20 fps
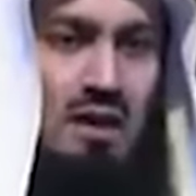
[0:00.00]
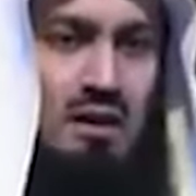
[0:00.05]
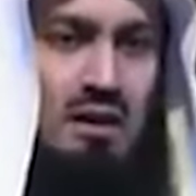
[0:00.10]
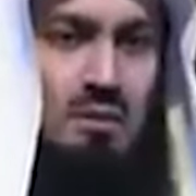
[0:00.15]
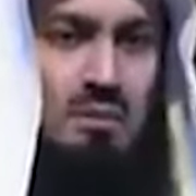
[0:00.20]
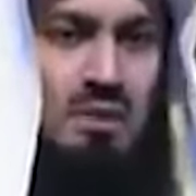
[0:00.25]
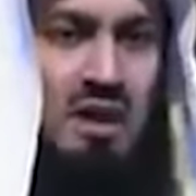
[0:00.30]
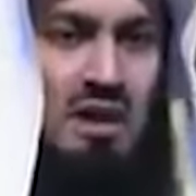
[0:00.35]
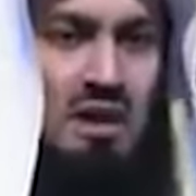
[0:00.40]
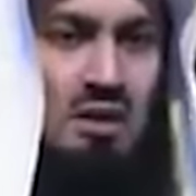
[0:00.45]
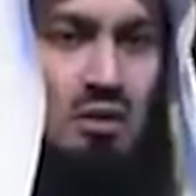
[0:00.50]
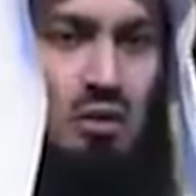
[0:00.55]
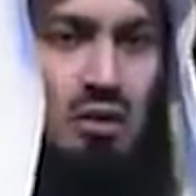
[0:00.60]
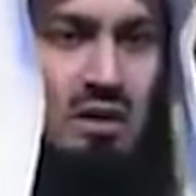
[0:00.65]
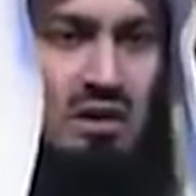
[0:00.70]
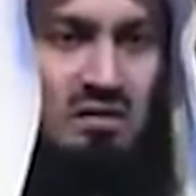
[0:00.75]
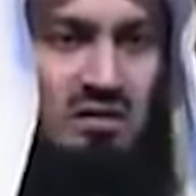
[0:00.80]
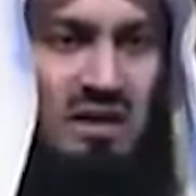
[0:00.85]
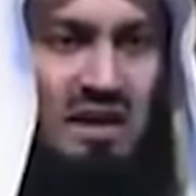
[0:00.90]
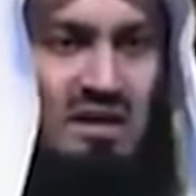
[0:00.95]
the brother who
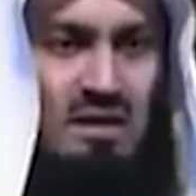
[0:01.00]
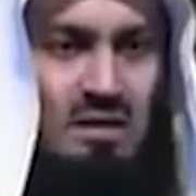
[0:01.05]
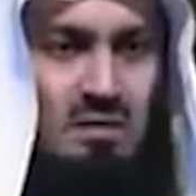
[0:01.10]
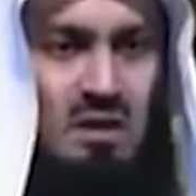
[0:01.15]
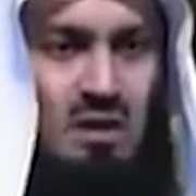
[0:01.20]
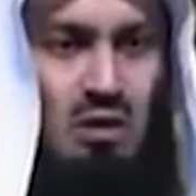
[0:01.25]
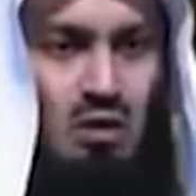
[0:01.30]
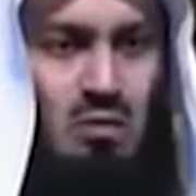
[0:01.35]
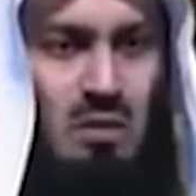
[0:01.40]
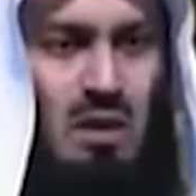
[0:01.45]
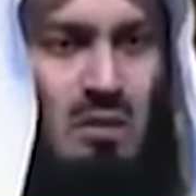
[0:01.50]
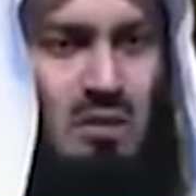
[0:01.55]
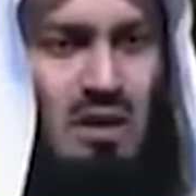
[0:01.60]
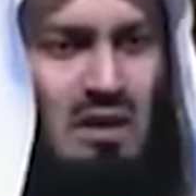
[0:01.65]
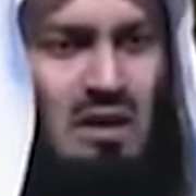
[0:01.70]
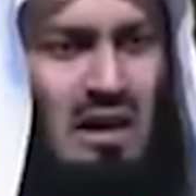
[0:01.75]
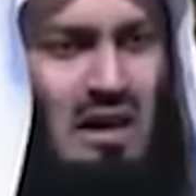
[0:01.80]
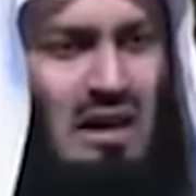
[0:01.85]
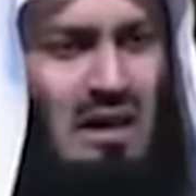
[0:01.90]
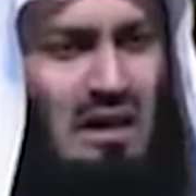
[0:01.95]
had invited me, Look, my
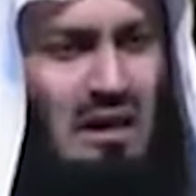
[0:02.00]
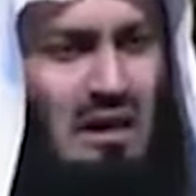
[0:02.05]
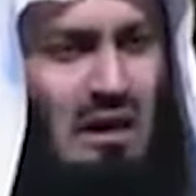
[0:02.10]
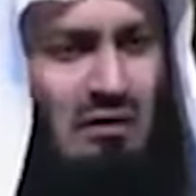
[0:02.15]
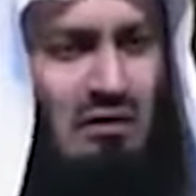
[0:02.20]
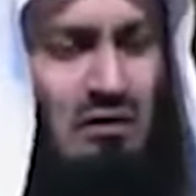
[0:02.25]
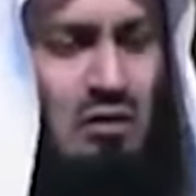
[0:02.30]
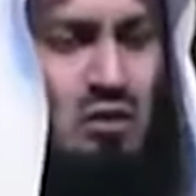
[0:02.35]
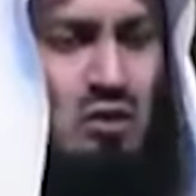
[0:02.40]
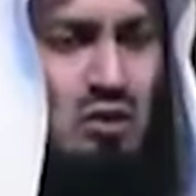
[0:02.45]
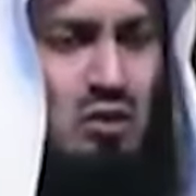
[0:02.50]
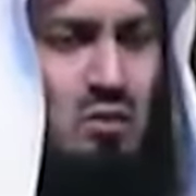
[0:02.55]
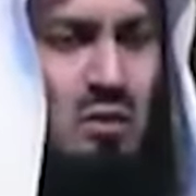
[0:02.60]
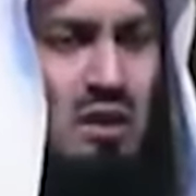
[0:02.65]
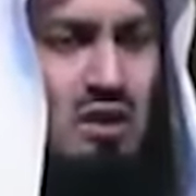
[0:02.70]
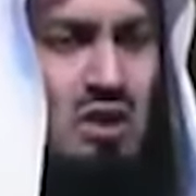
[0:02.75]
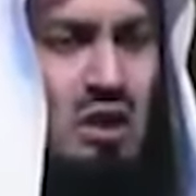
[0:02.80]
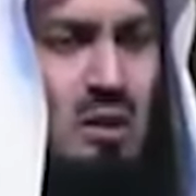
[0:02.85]
brother, I love you so much.